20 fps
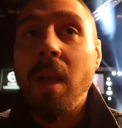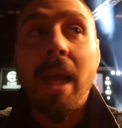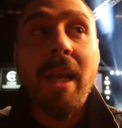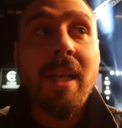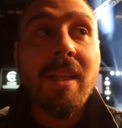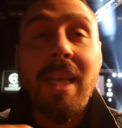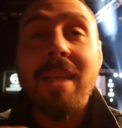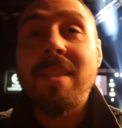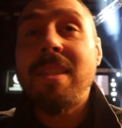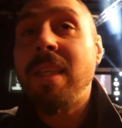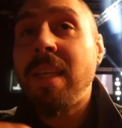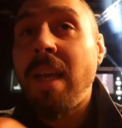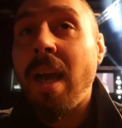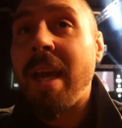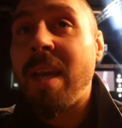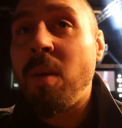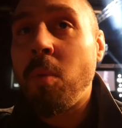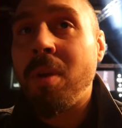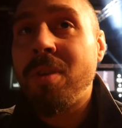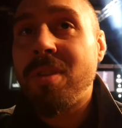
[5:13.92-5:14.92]
Like, that's the
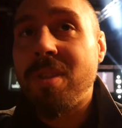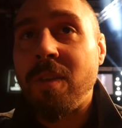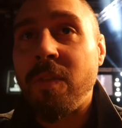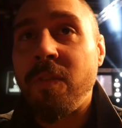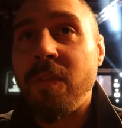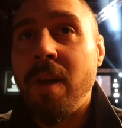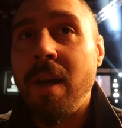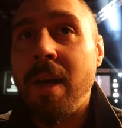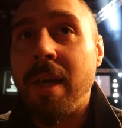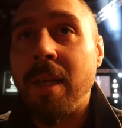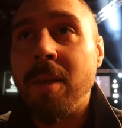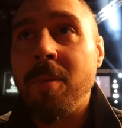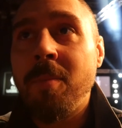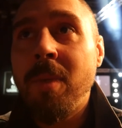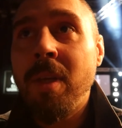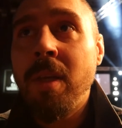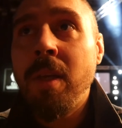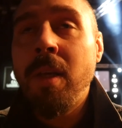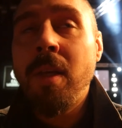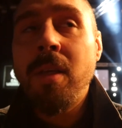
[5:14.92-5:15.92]
guy he wants to fight.
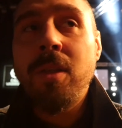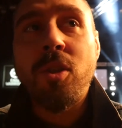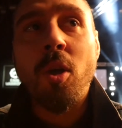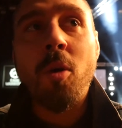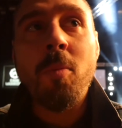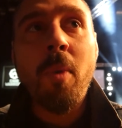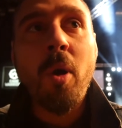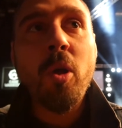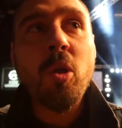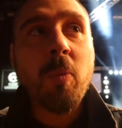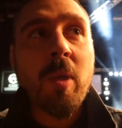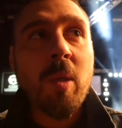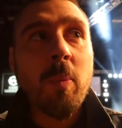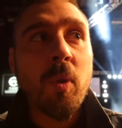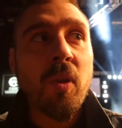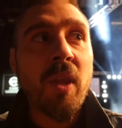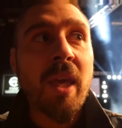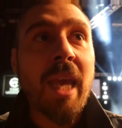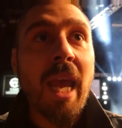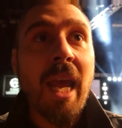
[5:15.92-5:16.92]
So most
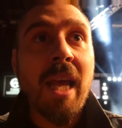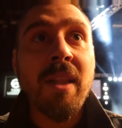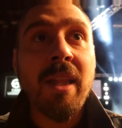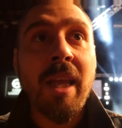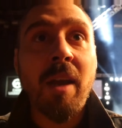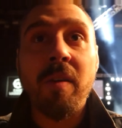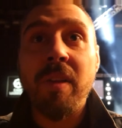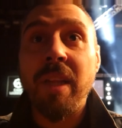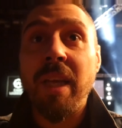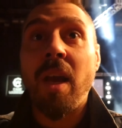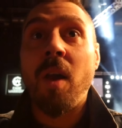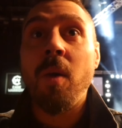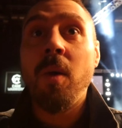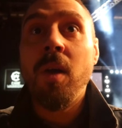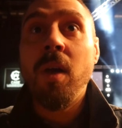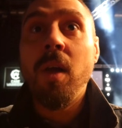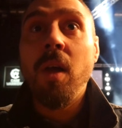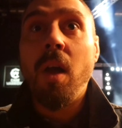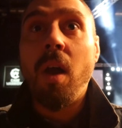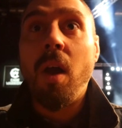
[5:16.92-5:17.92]
people, they get in there and they go,
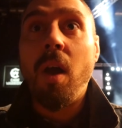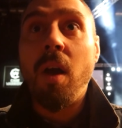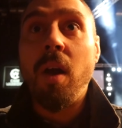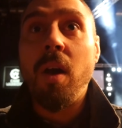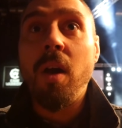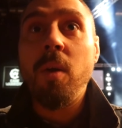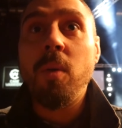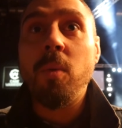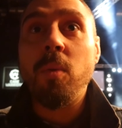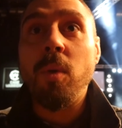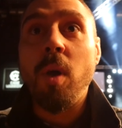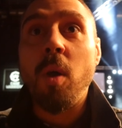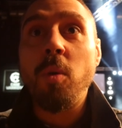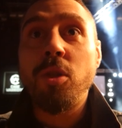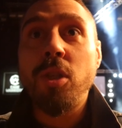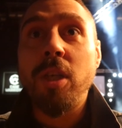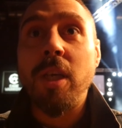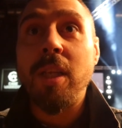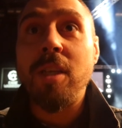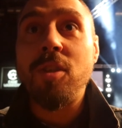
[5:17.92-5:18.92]
oh
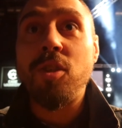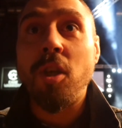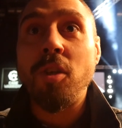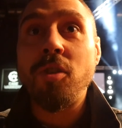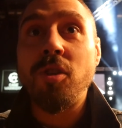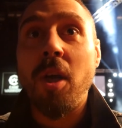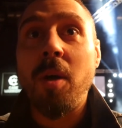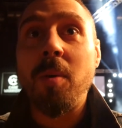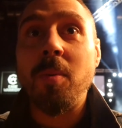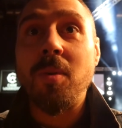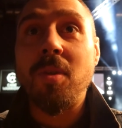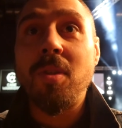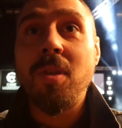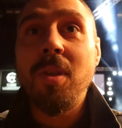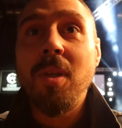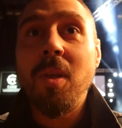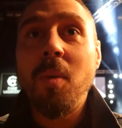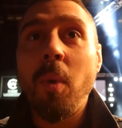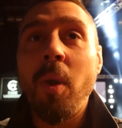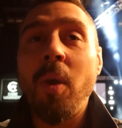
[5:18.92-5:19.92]
shit, there's John Jones.
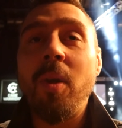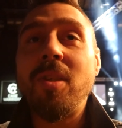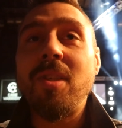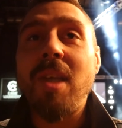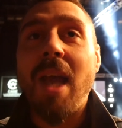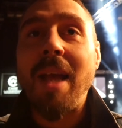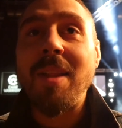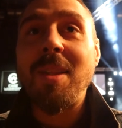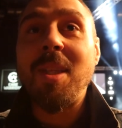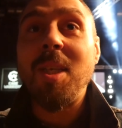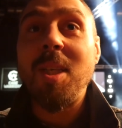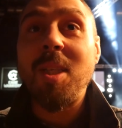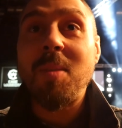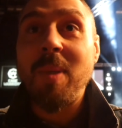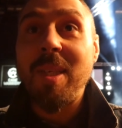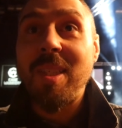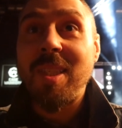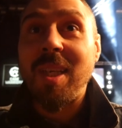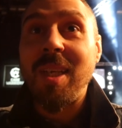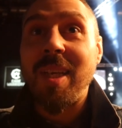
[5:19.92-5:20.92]
Whereas Anthony
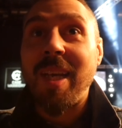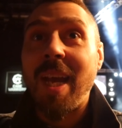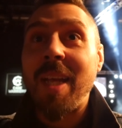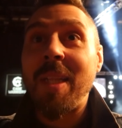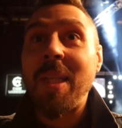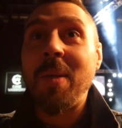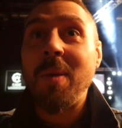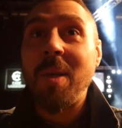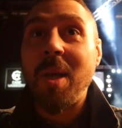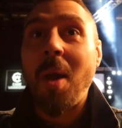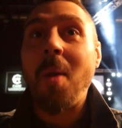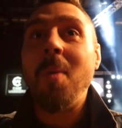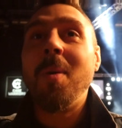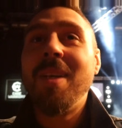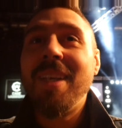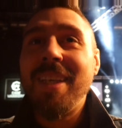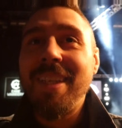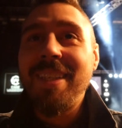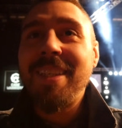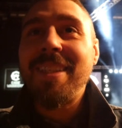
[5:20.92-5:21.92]
Smith's going to get in there and go,
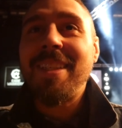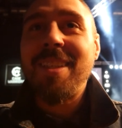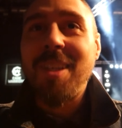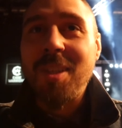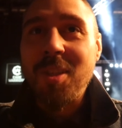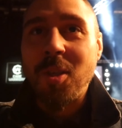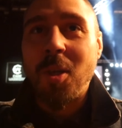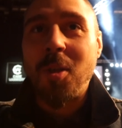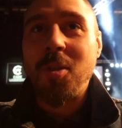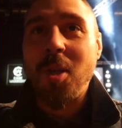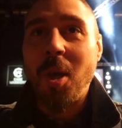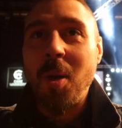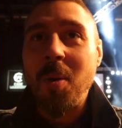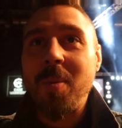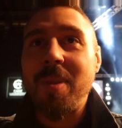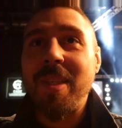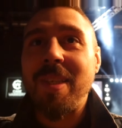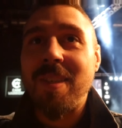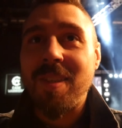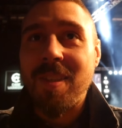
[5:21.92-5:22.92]
John
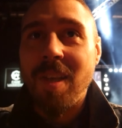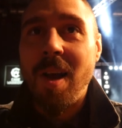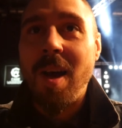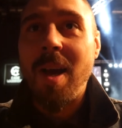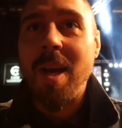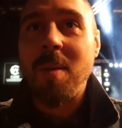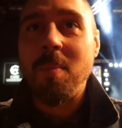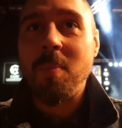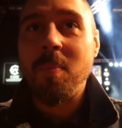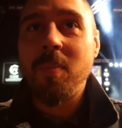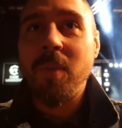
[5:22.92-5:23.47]
Jones, it's time.